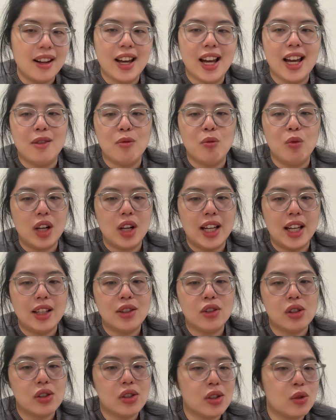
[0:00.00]
And would I
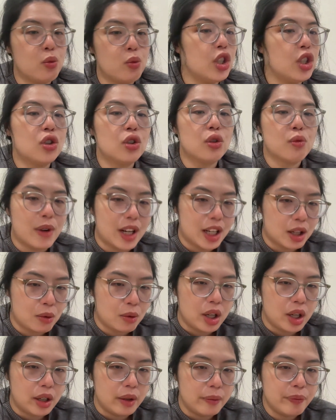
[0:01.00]
just switch my
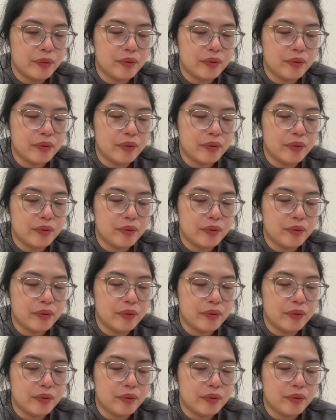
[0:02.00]
career?